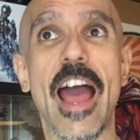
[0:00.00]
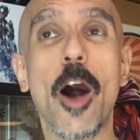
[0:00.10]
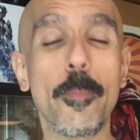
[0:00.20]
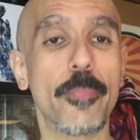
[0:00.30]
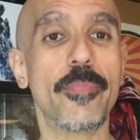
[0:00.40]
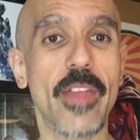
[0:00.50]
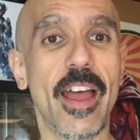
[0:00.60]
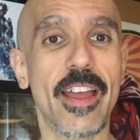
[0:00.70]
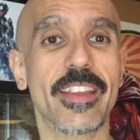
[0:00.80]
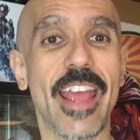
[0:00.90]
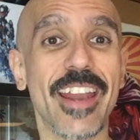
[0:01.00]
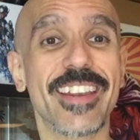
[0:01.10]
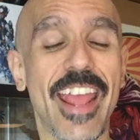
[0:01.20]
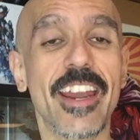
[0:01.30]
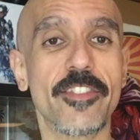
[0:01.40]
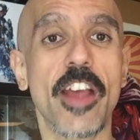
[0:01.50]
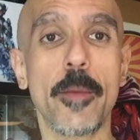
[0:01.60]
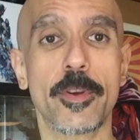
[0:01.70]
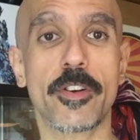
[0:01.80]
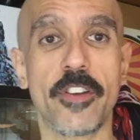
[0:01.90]
help get his
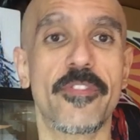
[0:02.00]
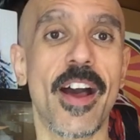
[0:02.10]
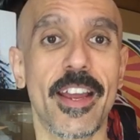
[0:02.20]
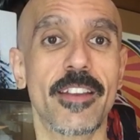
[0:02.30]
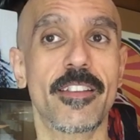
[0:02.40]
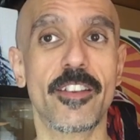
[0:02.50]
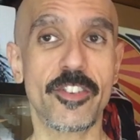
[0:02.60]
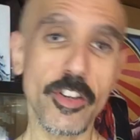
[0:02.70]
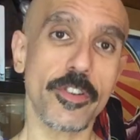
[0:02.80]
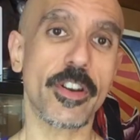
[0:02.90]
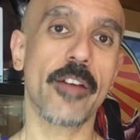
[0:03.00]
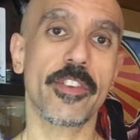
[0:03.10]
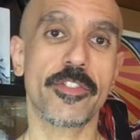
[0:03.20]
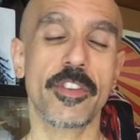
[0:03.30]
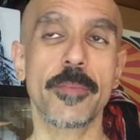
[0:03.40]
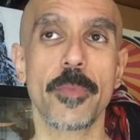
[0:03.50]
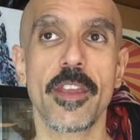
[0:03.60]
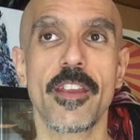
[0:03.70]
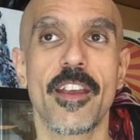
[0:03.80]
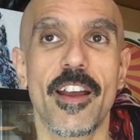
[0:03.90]
help in order to find their children, obviously.
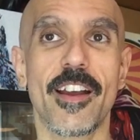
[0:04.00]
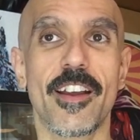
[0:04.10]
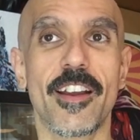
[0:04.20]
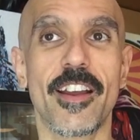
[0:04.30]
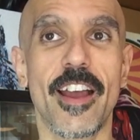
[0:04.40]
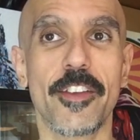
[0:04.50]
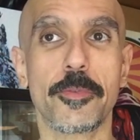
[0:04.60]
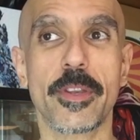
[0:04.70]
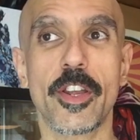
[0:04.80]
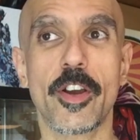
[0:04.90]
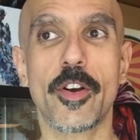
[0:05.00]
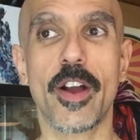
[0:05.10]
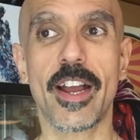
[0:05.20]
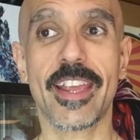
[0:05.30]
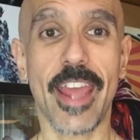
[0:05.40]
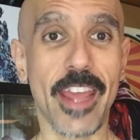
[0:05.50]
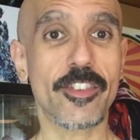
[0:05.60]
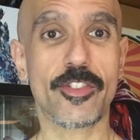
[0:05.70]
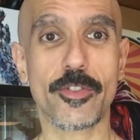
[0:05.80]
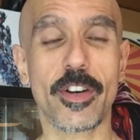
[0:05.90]
As we know,
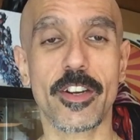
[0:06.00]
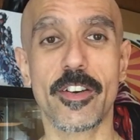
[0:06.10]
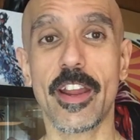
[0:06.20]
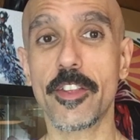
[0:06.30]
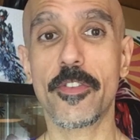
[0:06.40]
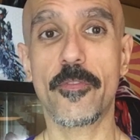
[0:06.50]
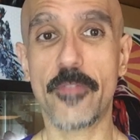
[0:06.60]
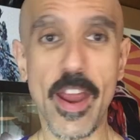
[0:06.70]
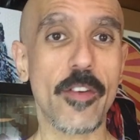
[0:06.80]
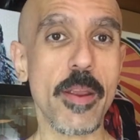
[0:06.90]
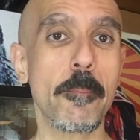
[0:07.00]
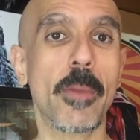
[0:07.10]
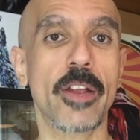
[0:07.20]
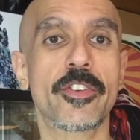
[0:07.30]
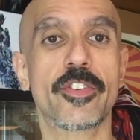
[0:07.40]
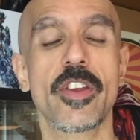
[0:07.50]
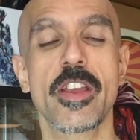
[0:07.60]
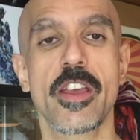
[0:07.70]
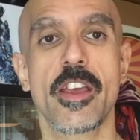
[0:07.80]
Kate Strucker is very much